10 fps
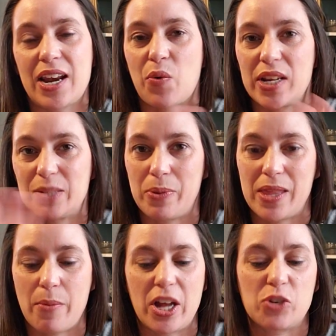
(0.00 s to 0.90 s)
I didn't want to spend
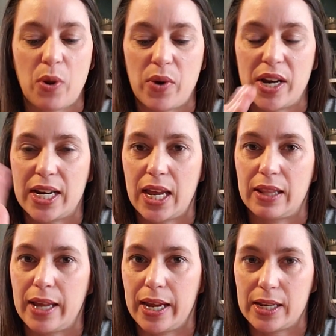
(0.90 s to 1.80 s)
that much, but I wanted to get
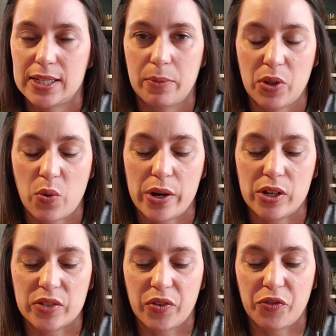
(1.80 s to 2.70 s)
some of the
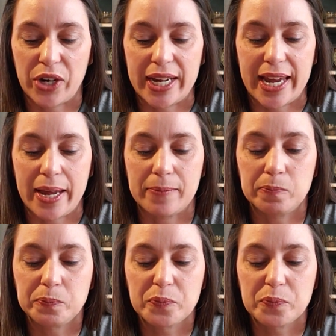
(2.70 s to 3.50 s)
oils for free again.